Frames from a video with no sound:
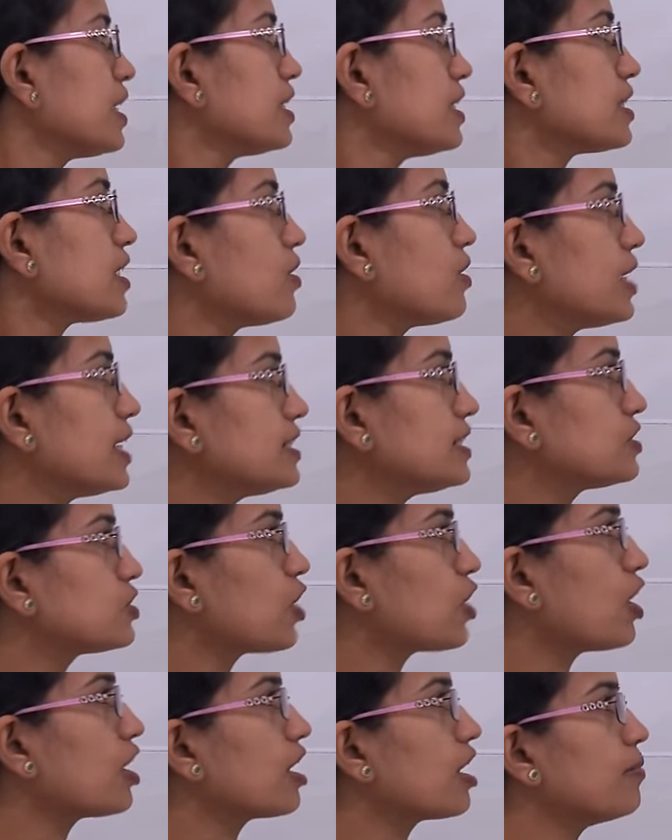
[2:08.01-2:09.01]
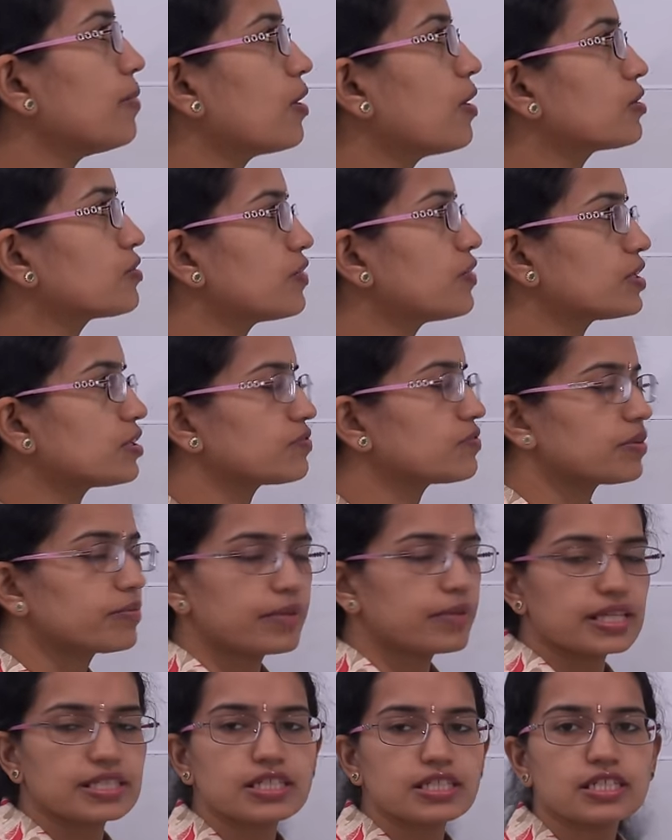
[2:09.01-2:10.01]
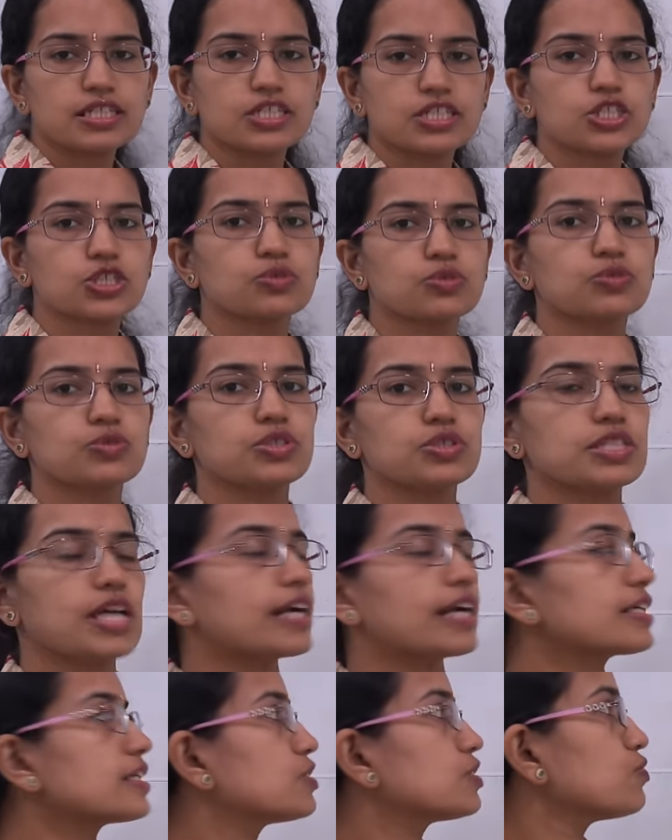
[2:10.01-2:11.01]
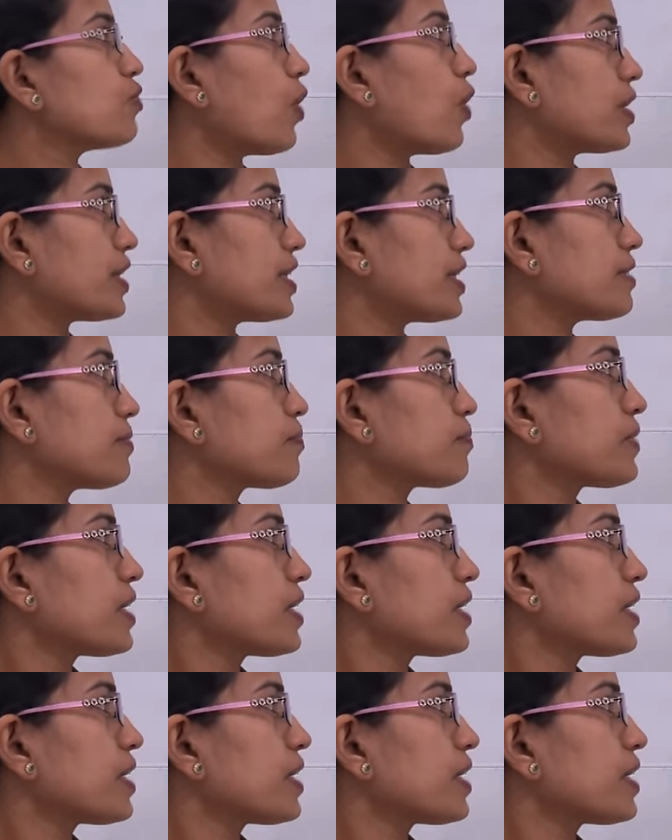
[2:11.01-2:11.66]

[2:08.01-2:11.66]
Now let's talk about one of the major issues, that is water.